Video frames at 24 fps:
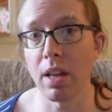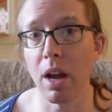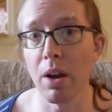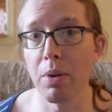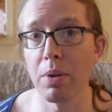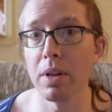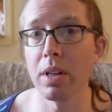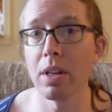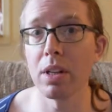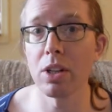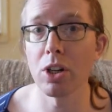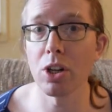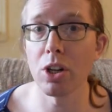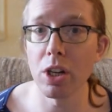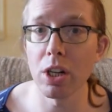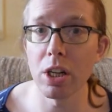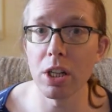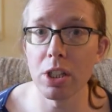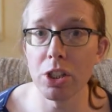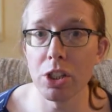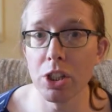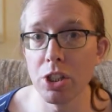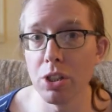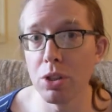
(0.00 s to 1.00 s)
I would
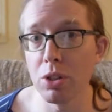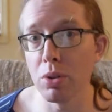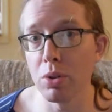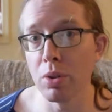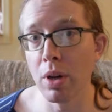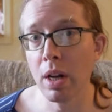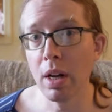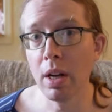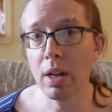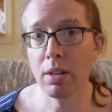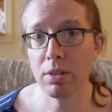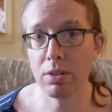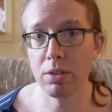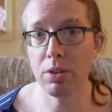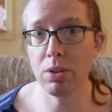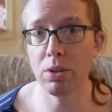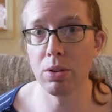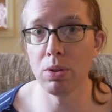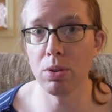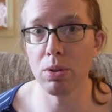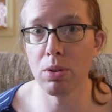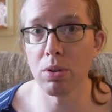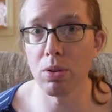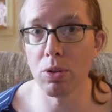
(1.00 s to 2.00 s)
encourage you
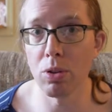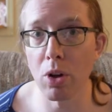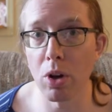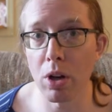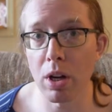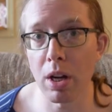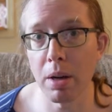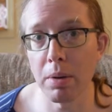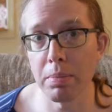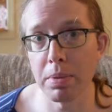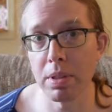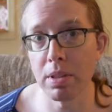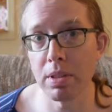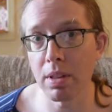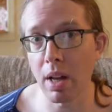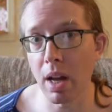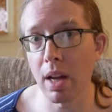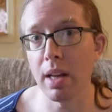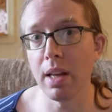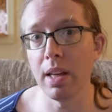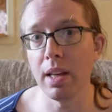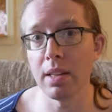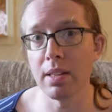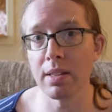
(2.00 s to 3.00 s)
to look up
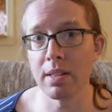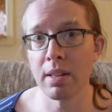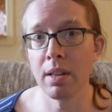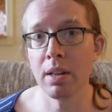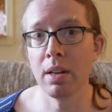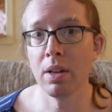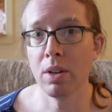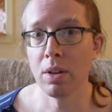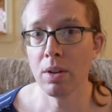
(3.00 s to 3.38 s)
studies